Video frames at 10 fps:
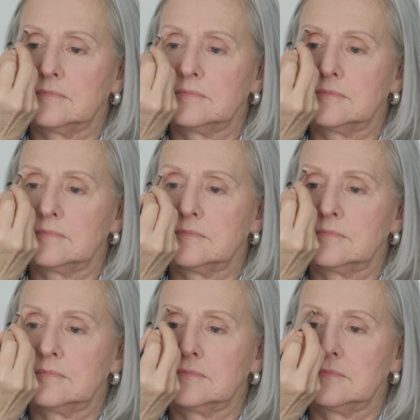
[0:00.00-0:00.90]

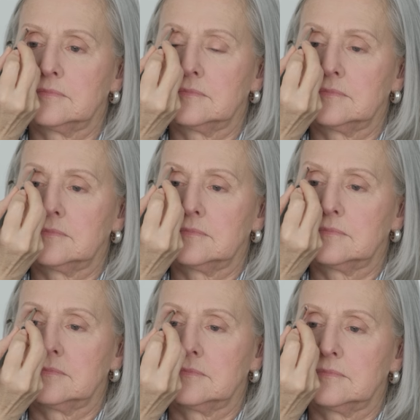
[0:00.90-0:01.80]

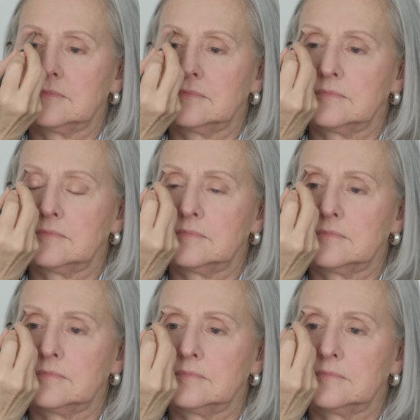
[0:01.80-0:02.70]

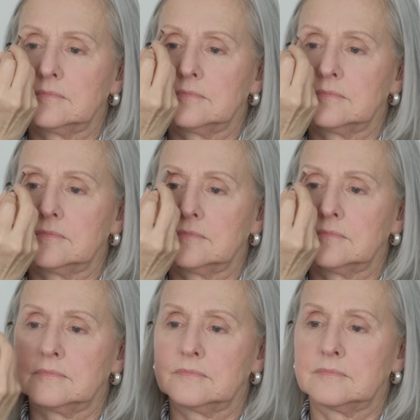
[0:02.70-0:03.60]

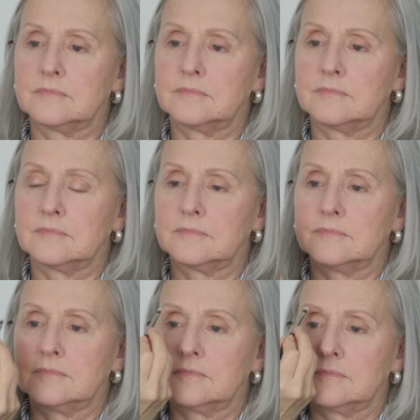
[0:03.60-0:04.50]

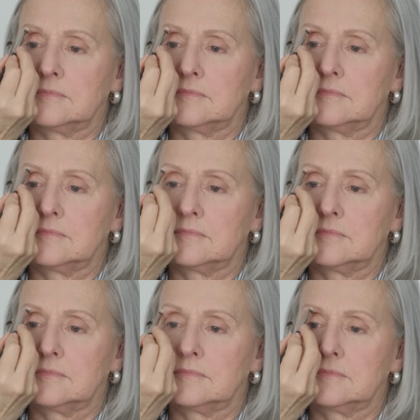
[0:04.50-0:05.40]

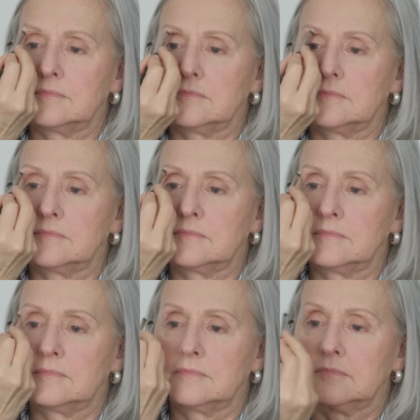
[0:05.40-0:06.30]

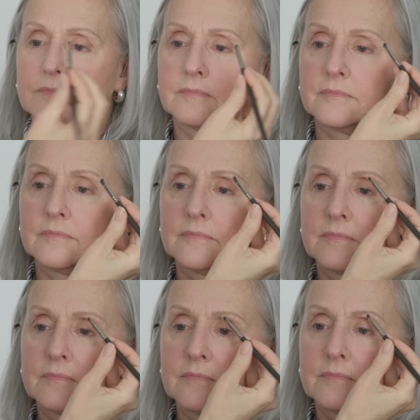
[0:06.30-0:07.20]

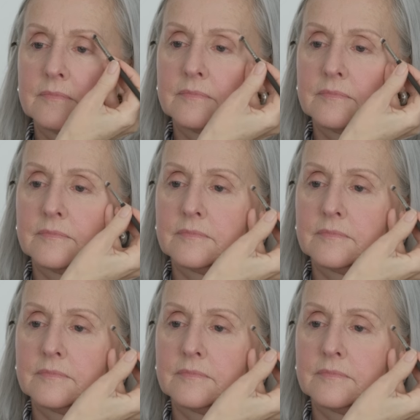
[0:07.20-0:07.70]
(silence)